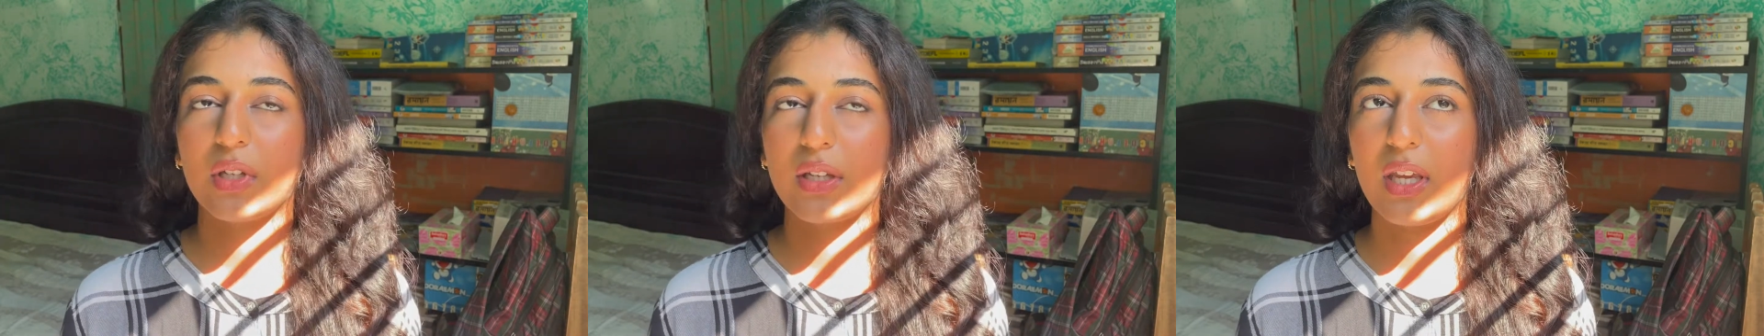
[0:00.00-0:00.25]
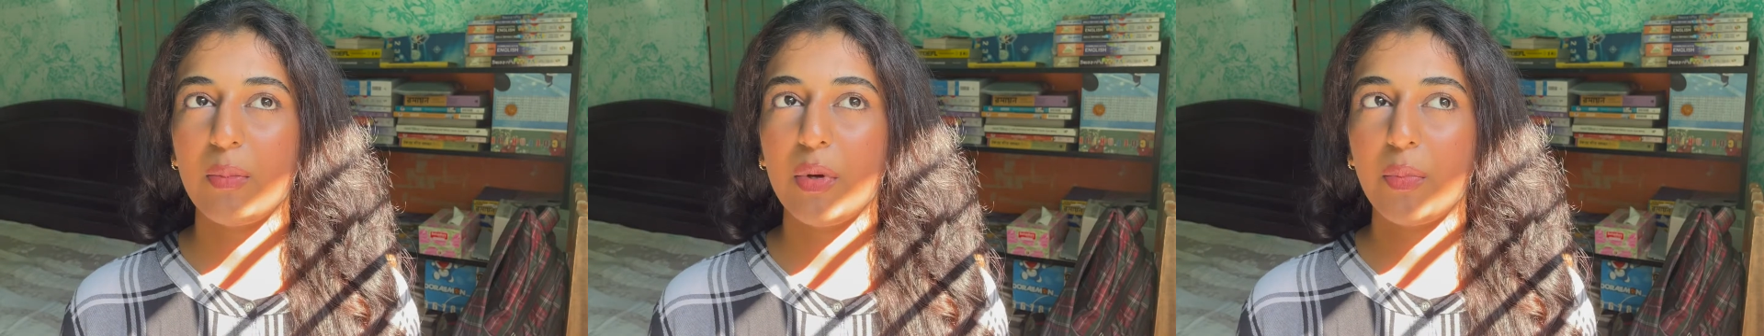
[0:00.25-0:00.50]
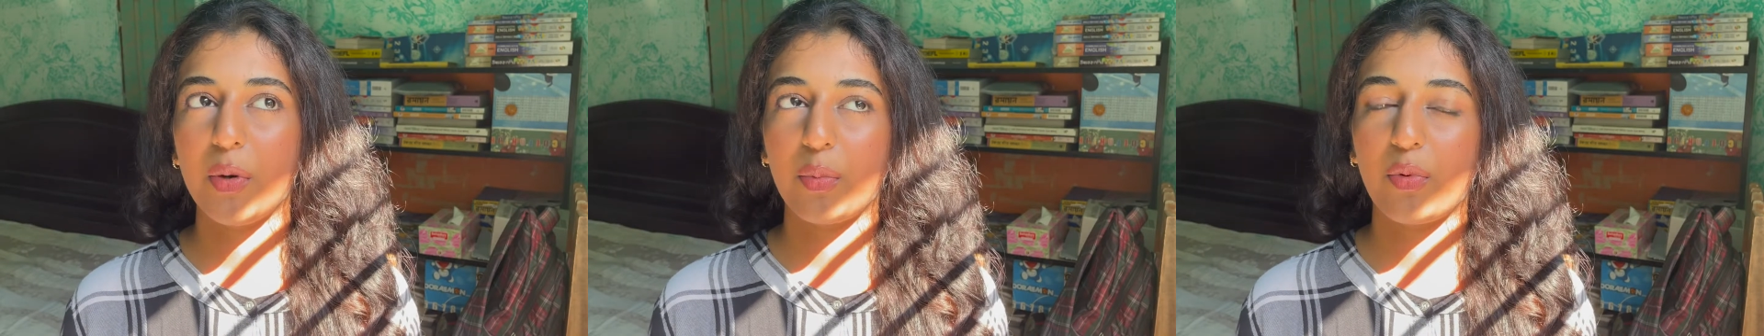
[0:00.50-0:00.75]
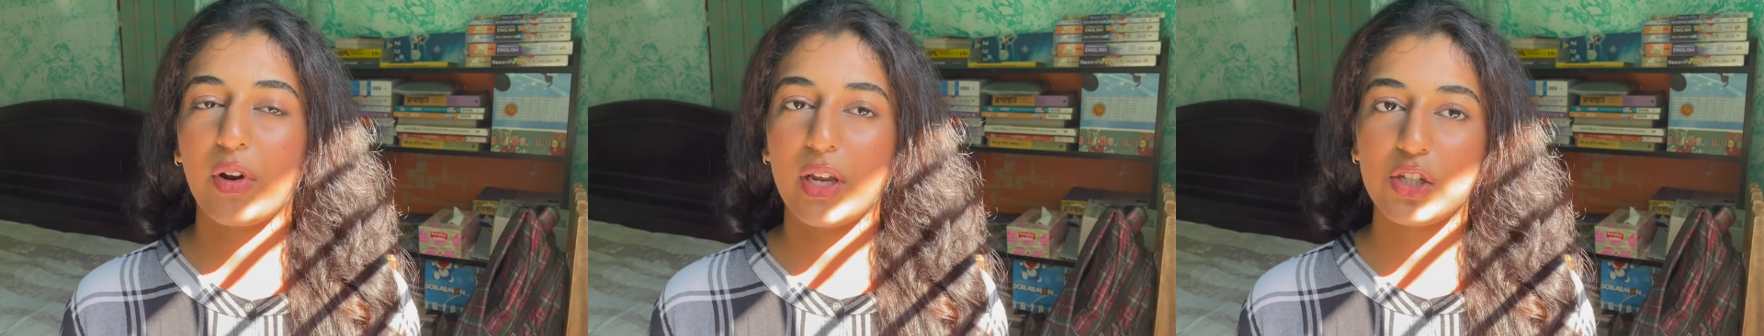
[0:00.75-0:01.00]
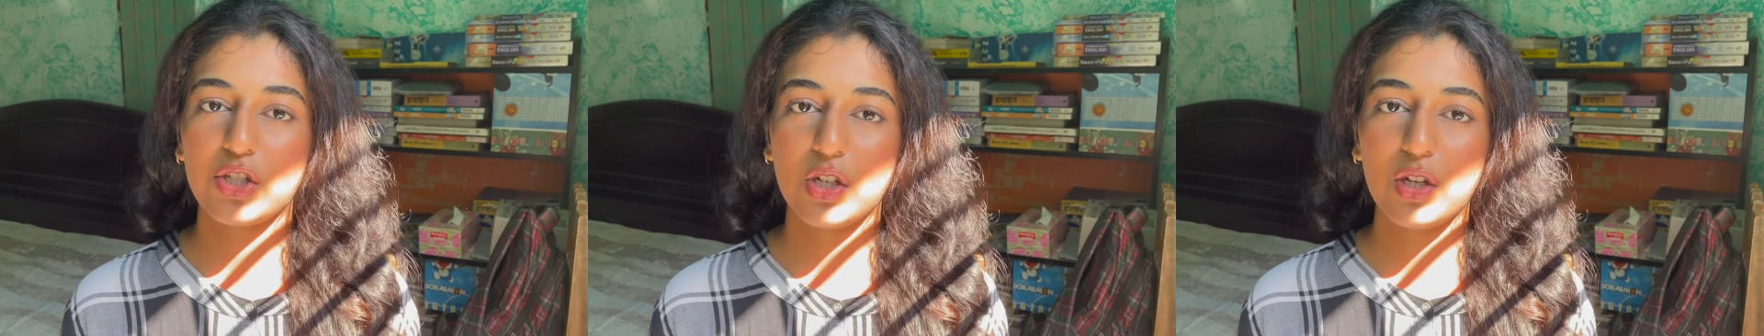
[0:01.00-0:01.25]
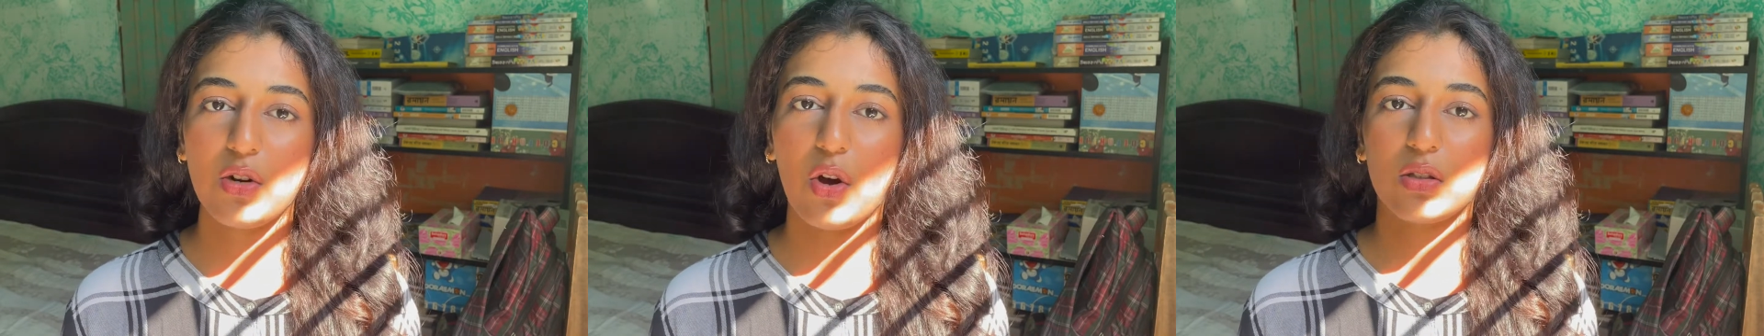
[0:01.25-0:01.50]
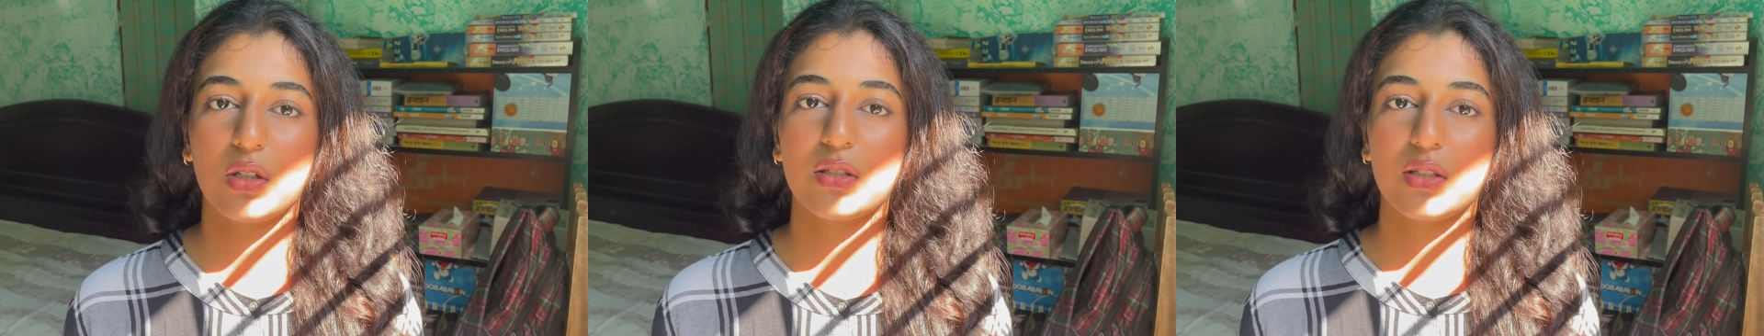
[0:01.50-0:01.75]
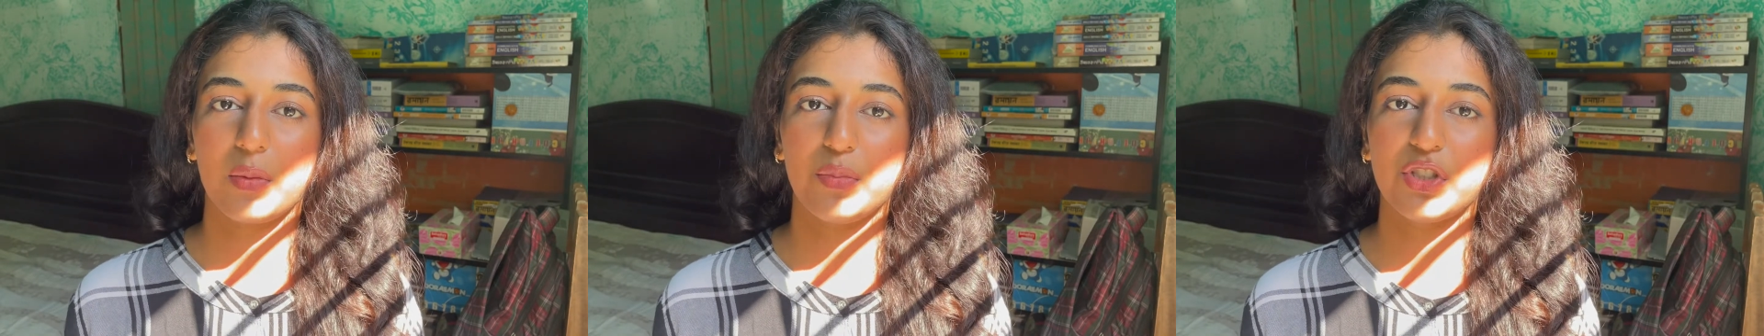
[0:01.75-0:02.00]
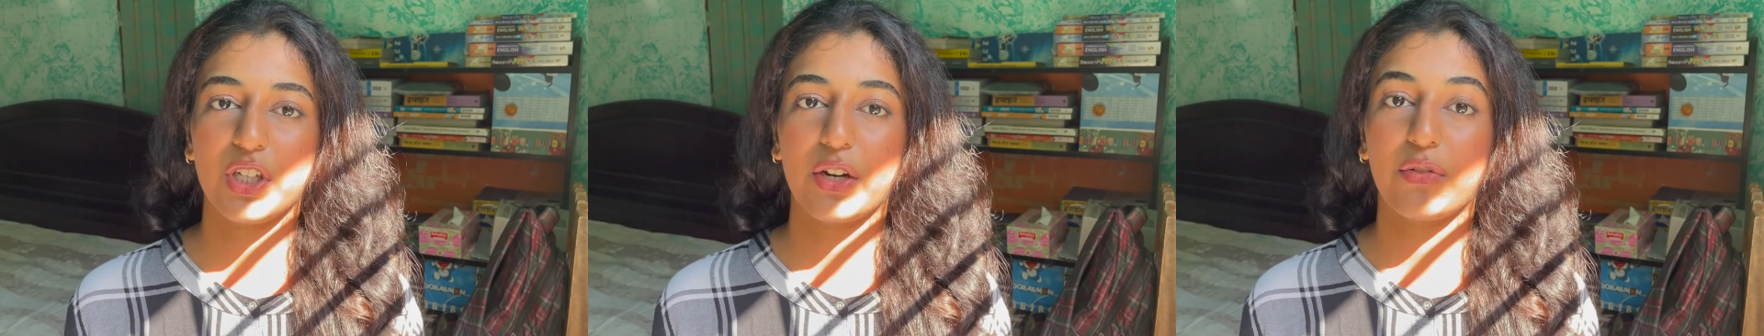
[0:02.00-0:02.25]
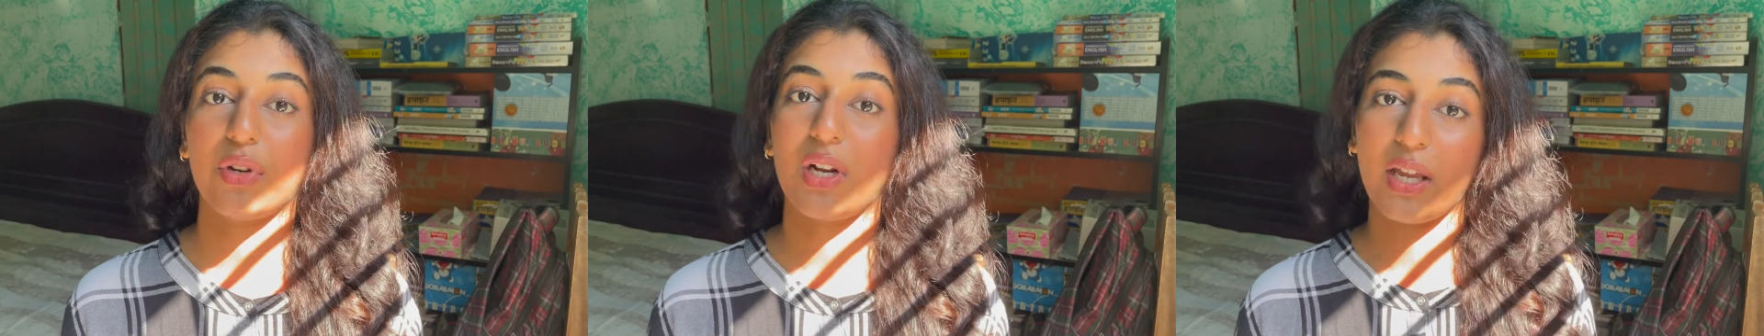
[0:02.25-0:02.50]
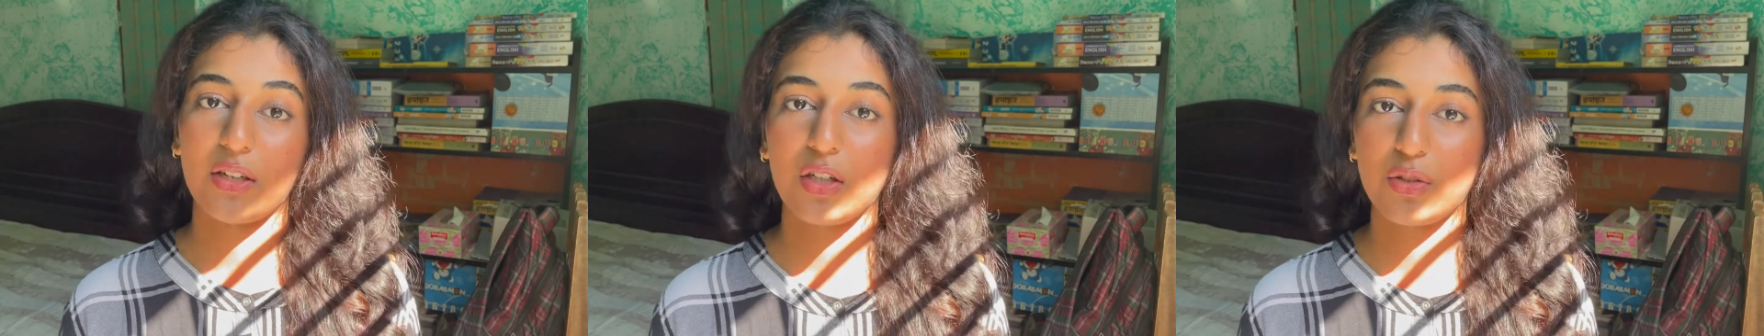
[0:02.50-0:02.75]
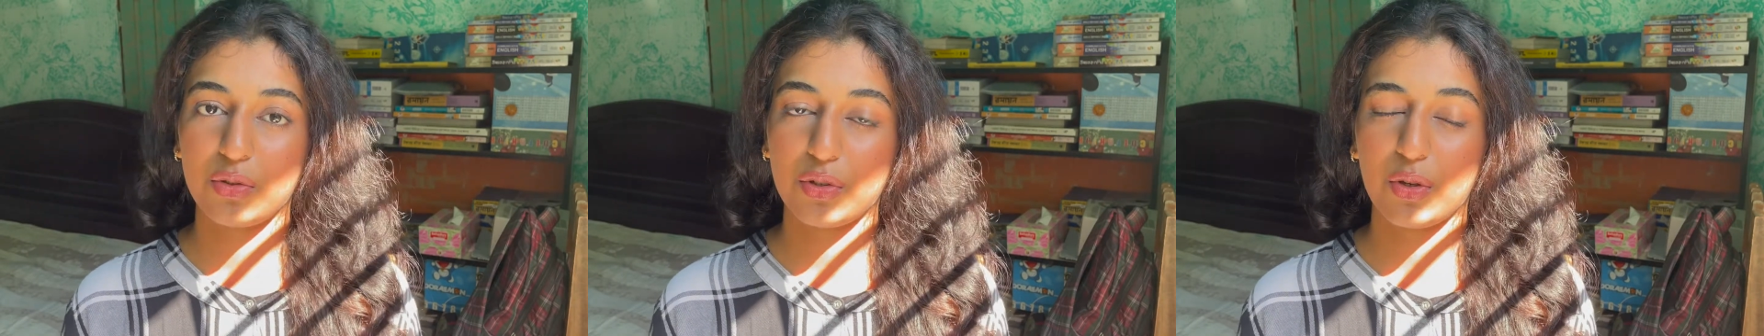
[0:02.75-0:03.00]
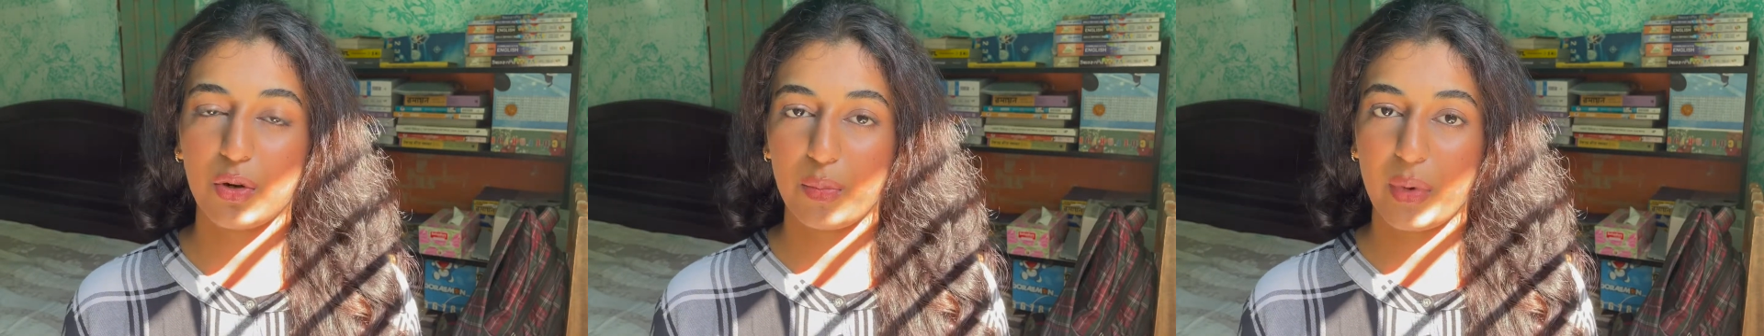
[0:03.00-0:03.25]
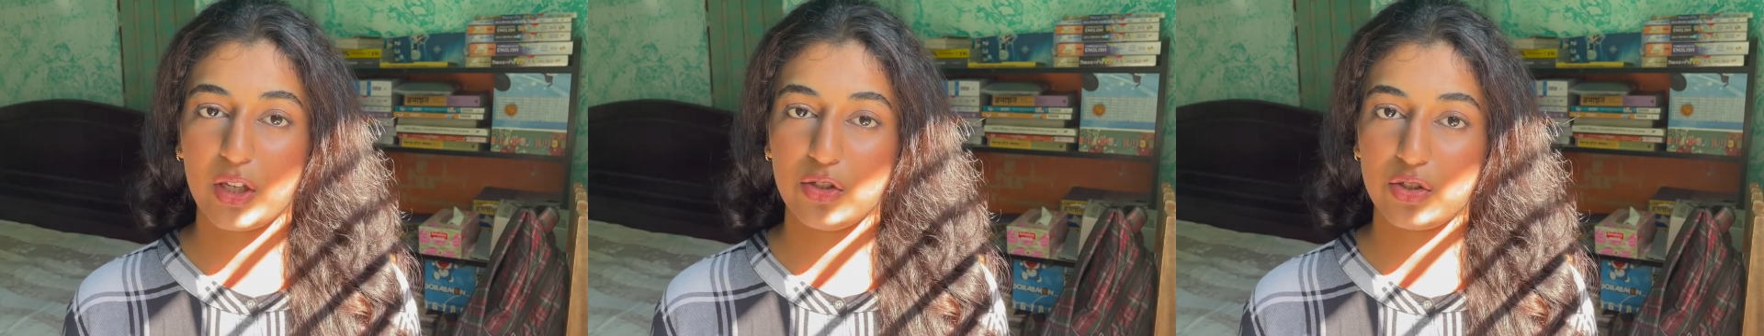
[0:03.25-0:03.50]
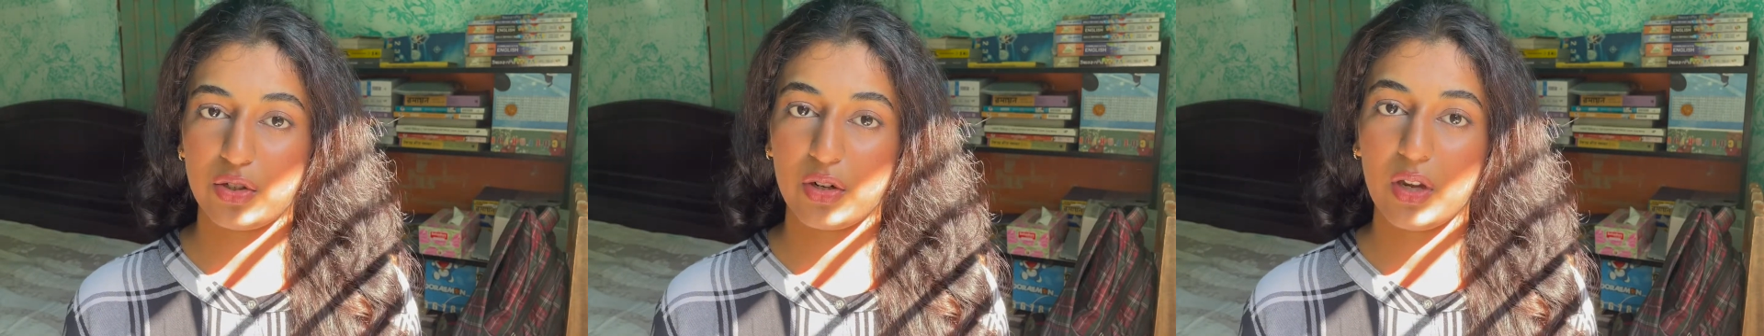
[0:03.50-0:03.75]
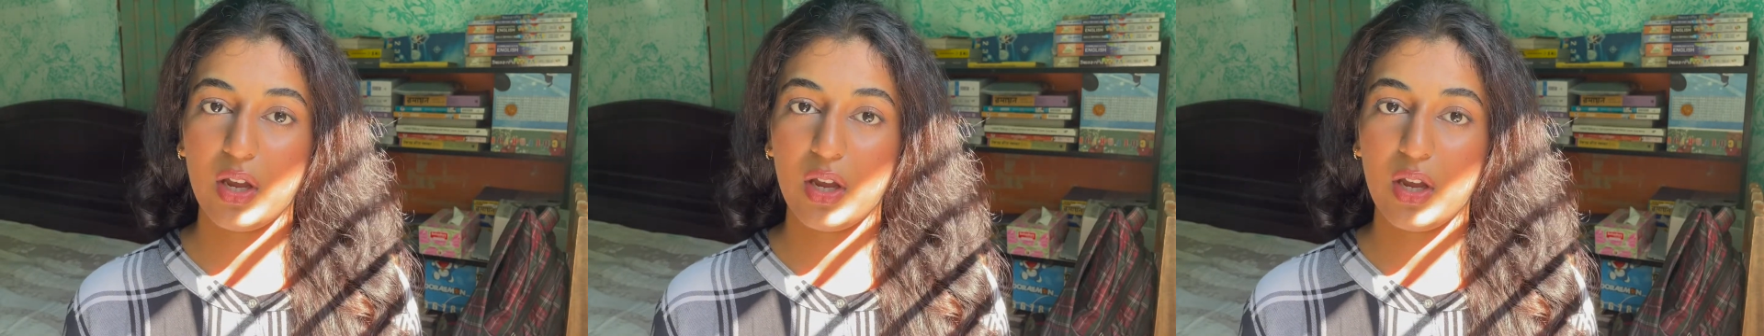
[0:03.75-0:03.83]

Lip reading: keep a preparation on the subject related to your major.